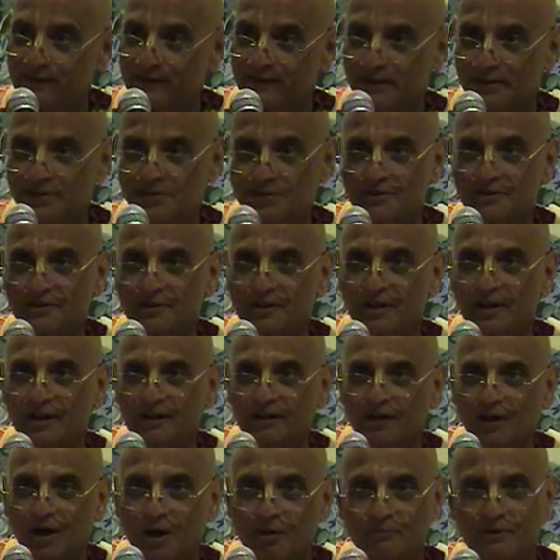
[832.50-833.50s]
nature
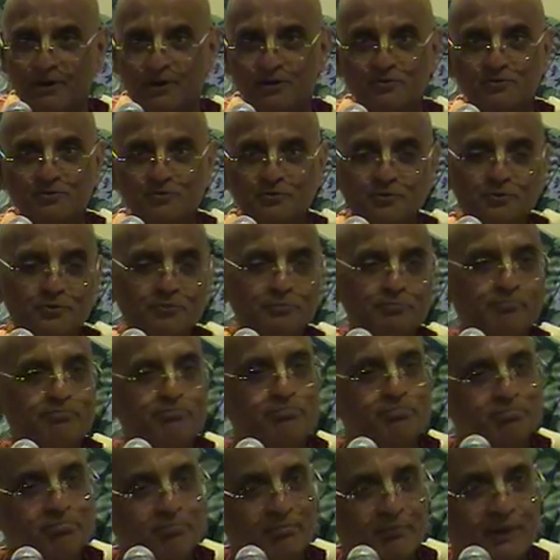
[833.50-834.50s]
and coming to
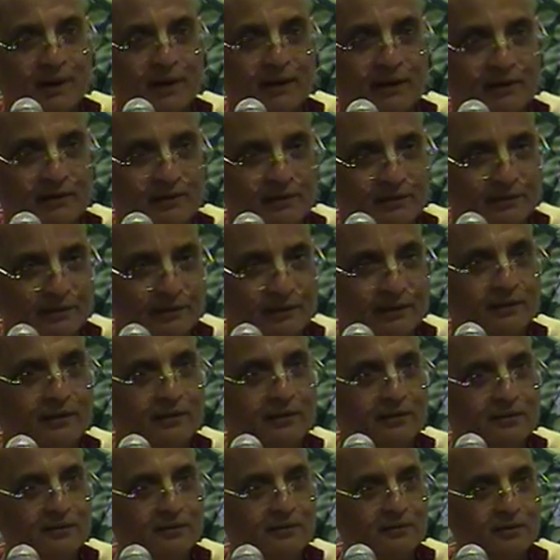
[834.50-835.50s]
the
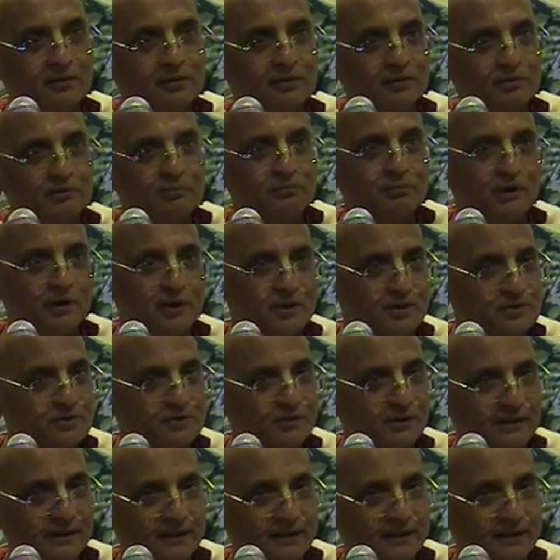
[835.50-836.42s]
spiritual